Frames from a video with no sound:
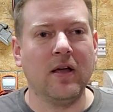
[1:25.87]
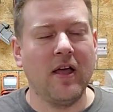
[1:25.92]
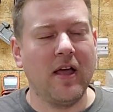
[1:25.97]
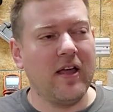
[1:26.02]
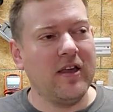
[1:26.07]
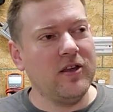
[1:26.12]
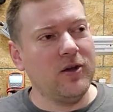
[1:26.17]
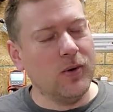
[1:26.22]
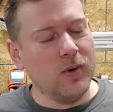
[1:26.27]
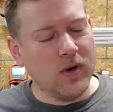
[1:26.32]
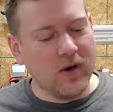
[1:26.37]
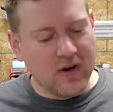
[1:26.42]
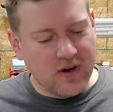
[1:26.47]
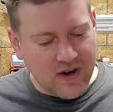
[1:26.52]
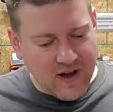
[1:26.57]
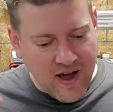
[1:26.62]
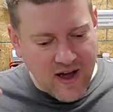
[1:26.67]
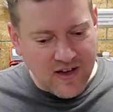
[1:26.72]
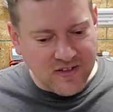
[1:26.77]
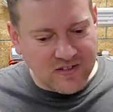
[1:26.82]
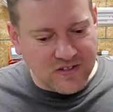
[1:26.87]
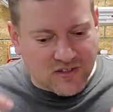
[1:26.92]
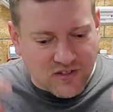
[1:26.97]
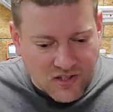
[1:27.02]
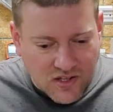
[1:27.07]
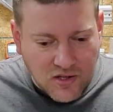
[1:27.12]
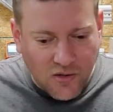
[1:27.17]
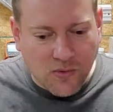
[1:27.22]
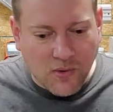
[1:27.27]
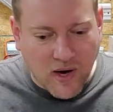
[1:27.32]
you are
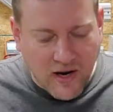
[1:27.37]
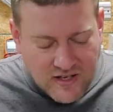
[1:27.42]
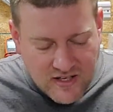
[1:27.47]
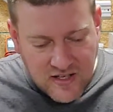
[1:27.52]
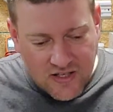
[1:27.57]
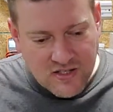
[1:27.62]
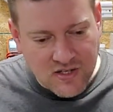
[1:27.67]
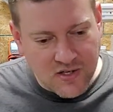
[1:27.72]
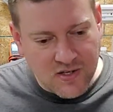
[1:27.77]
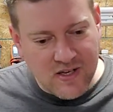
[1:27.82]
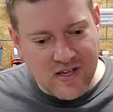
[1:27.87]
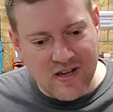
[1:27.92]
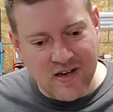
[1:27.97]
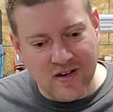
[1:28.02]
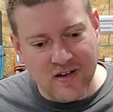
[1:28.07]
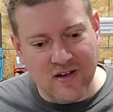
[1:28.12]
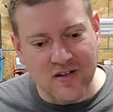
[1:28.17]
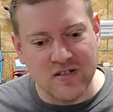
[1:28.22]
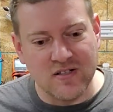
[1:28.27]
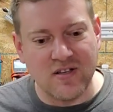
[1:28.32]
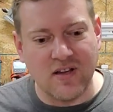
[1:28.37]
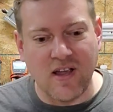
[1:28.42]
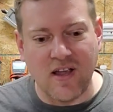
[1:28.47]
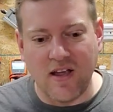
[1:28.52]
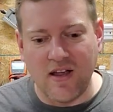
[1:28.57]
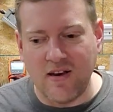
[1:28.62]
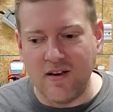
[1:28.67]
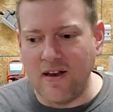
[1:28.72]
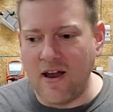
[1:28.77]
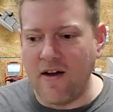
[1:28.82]
constantly grinding your gears
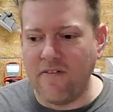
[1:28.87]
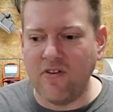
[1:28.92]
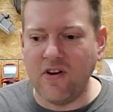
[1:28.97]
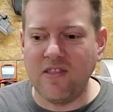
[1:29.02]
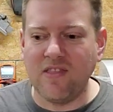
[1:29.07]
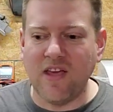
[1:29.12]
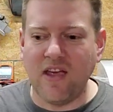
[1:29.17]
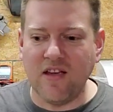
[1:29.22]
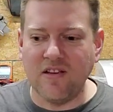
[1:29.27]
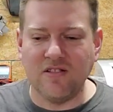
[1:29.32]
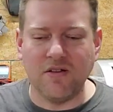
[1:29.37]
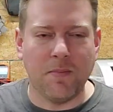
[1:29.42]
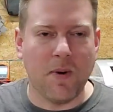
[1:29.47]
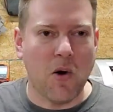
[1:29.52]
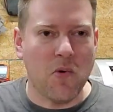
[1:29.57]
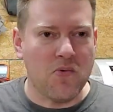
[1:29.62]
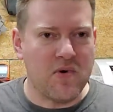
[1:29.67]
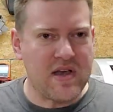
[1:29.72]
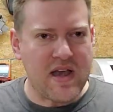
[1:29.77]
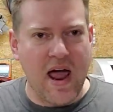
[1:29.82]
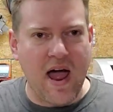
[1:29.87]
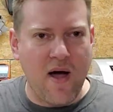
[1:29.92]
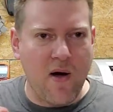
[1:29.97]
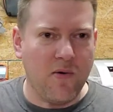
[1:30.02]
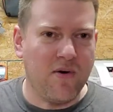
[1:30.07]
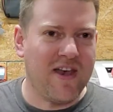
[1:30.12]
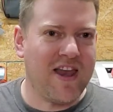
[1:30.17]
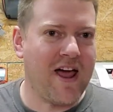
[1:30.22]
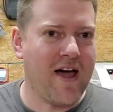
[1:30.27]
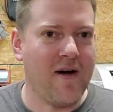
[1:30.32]
and everything is about now,
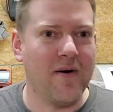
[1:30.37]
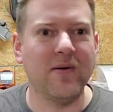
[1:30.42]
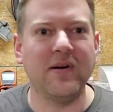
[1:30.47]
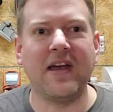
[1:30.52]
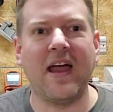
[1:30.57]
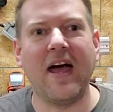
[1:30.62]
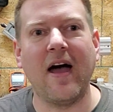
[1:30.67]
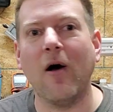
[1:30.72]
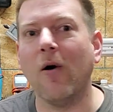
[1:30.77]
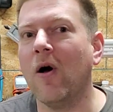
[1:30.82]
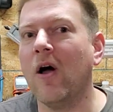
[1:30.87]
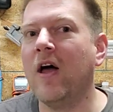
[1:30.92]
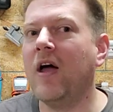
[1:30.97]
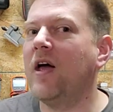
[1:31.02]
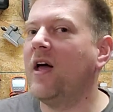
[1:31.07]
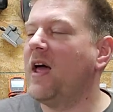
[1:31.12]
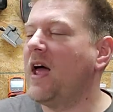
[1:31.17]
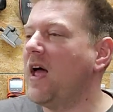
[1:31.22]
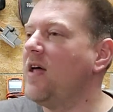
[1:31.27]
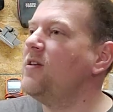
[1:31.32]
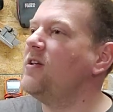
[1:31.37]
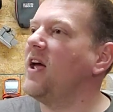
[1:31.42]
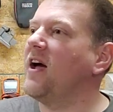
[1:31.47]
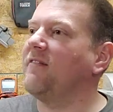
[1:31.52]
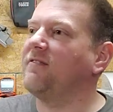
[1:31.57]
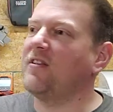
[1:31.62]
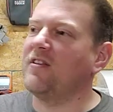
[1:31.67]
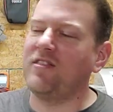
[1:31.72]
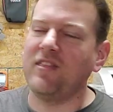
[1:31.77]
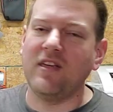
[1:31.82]
now, now. And you
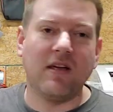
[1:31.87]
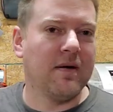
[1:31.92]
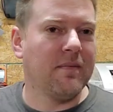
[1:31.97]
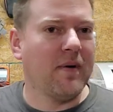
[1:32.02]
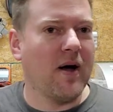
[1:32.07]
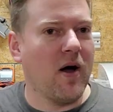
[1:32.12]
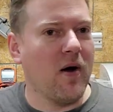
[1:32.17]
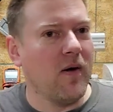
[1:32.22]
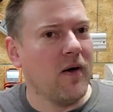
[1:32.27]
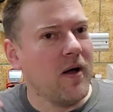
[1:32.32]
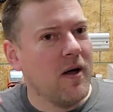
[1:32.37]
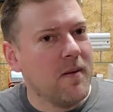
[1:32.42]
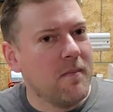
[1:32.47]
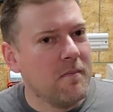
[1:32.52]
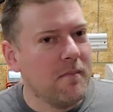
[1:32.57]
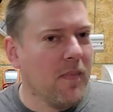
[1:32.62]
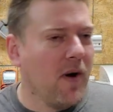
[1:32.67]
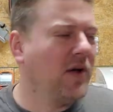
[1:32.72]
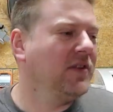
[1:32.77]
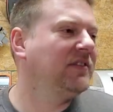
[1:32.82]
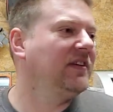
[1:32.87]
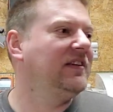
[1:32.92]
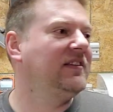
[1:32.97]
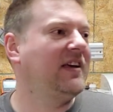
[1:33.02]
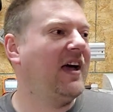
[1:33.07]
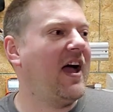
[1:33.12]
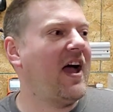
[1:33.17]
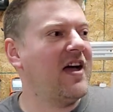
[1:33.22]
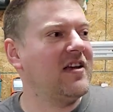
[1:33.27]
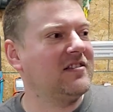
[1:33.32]
have to think about
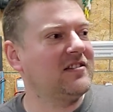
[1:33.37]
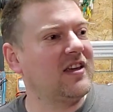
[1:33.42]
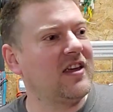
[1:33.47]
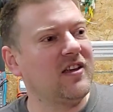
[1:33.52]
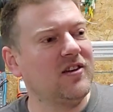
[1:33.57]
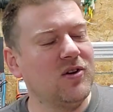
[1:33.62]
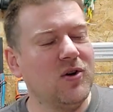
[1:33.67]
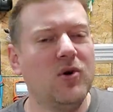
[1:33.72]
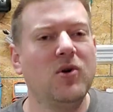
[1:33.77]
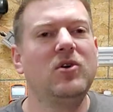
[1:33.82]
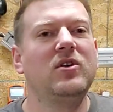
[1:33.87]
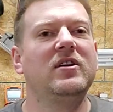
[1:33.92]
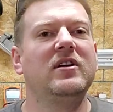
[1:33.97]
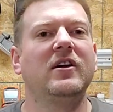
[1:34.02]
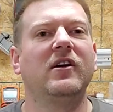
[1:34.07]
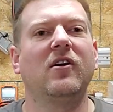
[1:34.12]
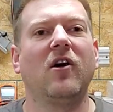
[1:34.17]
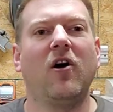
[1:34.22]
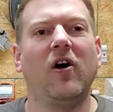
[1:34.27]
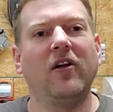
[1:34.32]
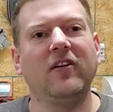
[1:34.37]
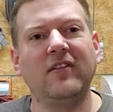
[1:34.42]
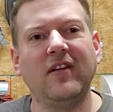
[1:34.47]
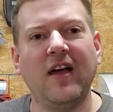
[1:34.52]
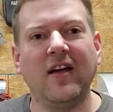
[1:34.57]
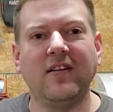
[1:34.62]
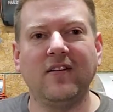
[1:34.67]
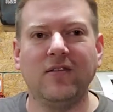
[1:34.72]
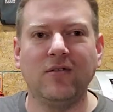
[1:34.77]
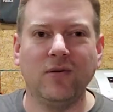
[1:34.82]
multitasking. Who do you
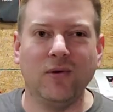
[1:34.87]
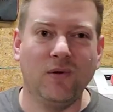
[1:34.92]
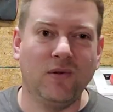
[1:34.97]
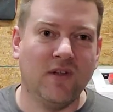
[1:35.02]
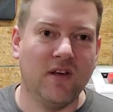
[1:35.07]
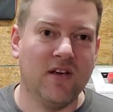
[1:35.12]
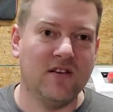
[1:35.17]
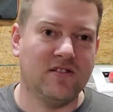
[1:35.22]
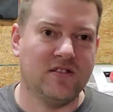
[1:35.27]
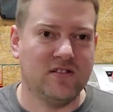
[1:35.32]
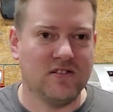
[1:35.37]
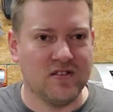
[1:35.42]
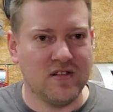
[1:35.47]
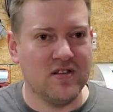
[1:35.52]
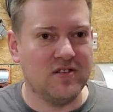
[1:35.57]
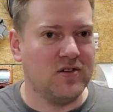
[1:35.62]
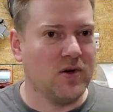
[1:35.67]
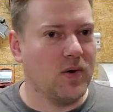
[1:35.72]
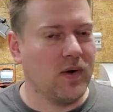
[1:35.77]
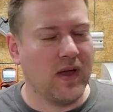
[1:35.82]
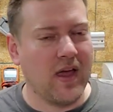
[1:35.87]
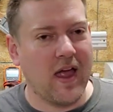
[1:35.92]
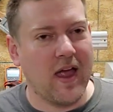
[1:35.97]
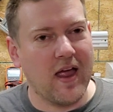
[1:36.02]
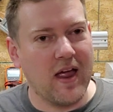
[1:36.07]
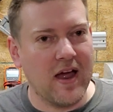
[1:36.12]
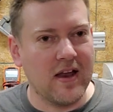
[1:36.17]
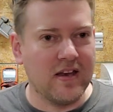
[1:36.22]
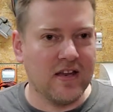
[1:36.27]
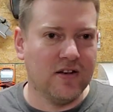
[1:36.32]
contact to do this? Is this okay?
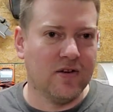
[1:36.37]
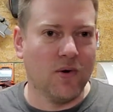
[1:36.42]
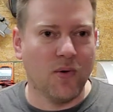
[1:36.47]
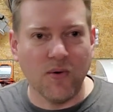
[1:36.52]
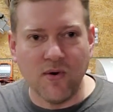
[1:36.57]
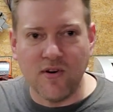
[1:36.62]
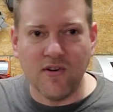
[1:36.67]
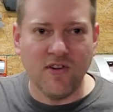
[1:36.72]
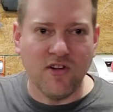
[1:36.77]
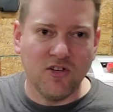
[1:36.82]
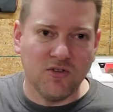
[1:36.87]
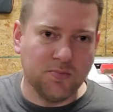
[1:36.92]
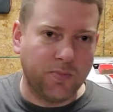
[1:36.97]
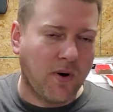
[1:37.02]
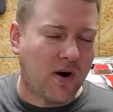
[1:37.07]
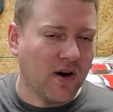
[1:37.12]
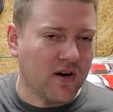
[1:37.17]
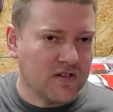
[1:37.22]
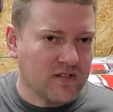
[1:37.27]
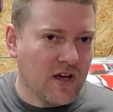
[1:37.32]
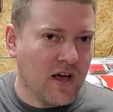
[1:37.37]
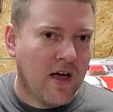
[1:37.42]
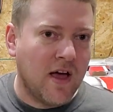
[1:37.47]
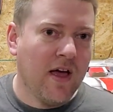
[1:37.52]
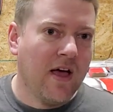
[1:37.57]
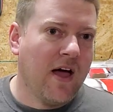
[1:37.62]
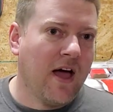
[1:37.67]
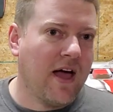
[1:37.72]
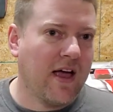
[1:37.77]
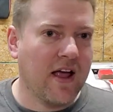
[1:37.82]
I need to order these parts.
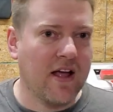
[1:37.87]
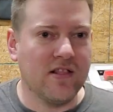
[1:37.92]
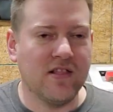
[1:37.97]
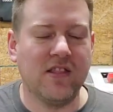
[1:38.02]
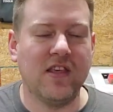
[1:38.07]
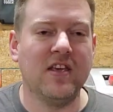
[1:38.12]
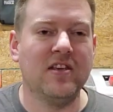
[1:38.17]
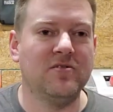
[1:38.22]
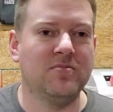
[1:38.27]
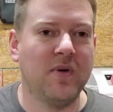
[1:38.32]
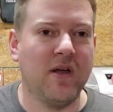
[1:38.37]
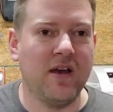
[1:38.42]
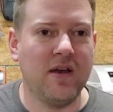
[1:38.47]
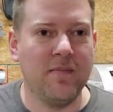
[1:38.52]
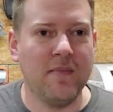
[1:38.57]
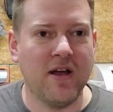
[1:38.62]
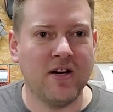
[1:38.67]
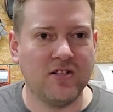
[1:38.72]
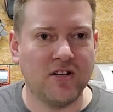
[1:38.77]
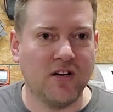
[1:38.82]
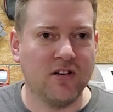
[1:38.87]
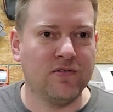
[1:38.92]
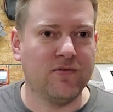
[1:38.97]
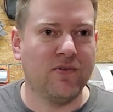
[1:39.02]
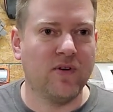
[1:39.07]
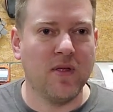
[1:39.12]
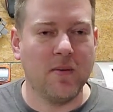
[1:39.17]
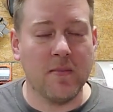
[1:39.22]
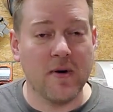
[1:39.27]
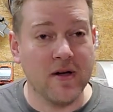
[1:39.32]
I got these many metrics for
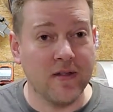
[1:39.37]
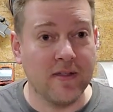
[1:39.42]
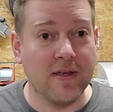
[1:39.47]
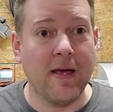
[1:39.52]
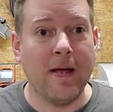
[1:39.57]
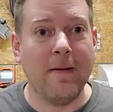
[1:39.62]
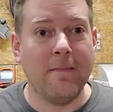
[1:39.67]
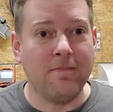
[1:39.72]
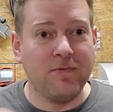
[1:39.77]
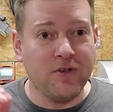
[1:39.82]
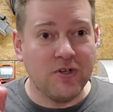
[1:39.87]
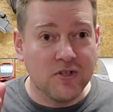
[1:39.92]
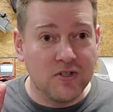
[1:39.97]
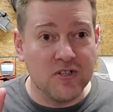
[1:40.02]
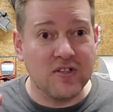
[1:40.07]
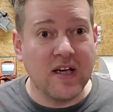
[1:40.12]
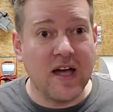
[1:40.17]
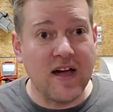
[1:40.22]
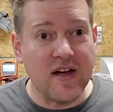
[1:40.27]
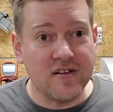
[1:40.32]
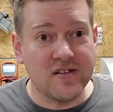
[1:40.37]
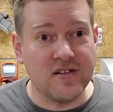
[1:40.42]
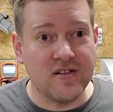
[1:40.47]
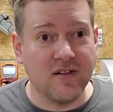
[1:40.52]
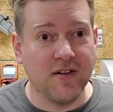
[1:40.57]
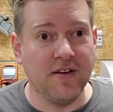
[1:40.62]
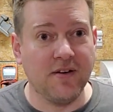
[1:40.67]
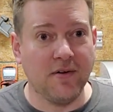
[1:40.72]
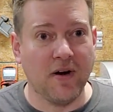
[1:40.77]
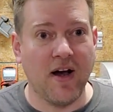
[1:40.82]
the month. You're just
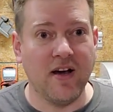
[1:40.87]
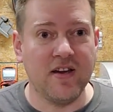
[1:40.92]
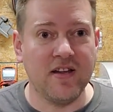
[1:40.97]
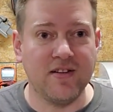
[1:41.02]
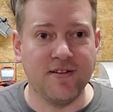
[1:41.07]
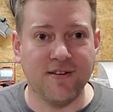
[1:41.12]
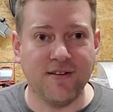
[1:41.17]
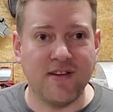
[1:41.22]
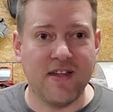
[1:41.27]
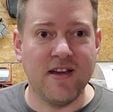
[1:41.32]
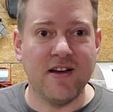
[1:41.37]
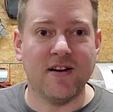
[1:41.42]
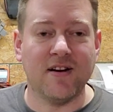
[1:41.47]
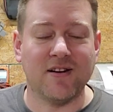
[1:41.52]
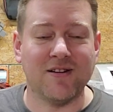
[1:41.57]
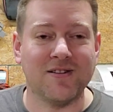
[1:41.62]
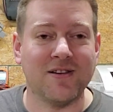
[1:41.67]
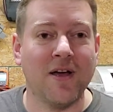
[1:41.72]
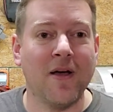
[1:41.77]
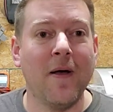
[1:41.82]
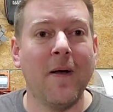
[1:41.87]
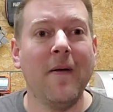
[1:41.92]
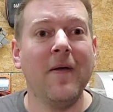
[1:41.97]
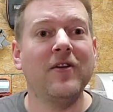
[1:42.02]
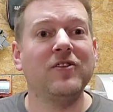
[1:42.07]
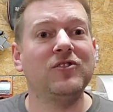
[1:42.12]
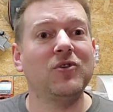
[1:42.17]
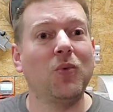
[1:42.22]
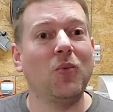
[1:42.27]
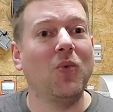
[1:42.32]
constantly grinding your gears.
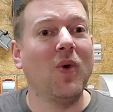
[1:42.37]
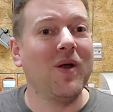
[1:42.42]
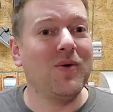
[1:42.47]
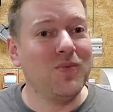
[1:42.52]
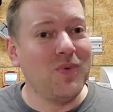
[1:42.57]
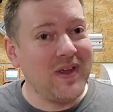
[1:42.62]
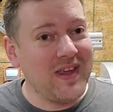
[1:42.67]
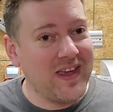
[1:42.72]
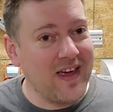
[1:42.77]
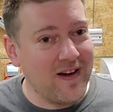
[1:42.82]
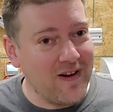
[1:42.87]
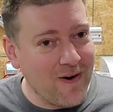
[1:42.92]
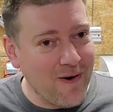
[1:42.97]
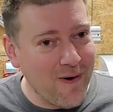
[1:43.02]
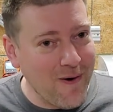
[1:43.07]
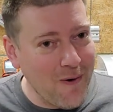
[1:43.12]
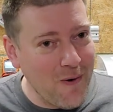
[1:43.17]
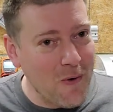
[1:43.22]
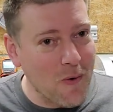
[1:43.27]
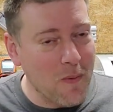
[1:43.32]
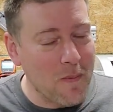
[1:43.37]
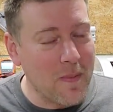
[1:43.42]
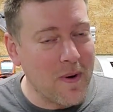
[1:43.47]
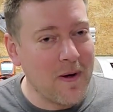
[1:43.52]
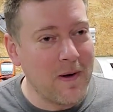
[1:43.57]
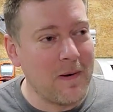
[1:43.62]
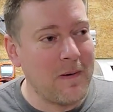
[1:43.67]
So when we get home,